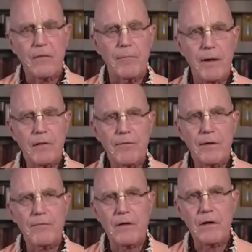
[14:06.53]
the
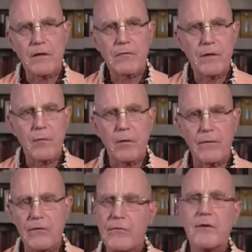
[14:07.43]
benefit of a country where
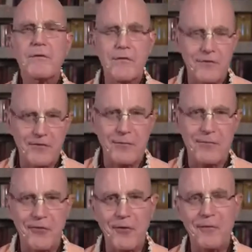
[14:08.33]
the citizens
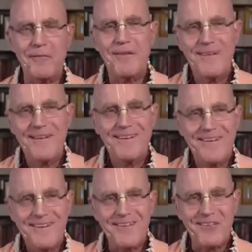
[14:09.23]
observe
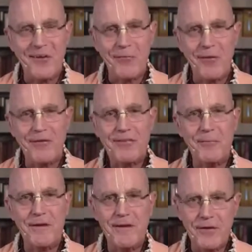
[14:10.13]

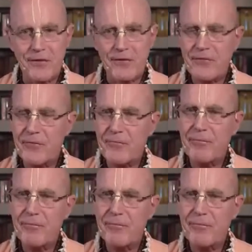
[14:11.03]
Janmastami is,